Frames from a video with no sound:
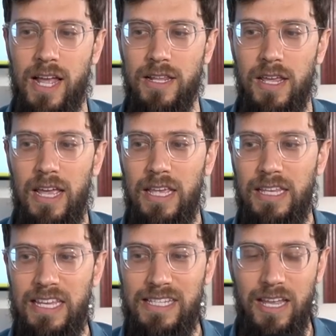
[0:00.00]
And
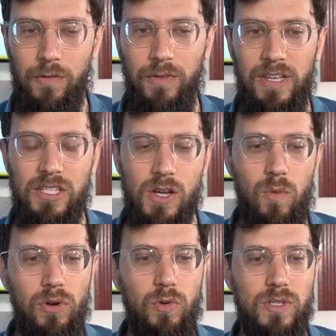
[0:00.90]
he's definitely
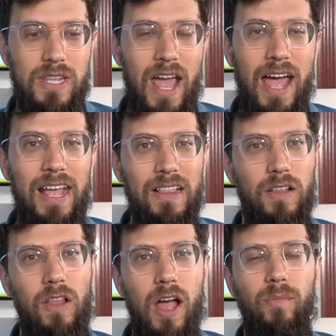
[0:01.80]
someone who's not in
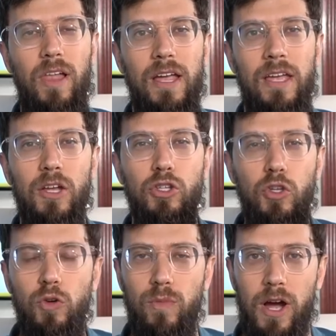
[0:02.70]
the limelight
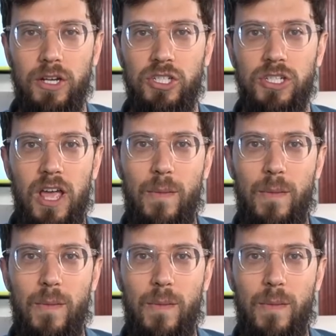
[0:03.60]
too much.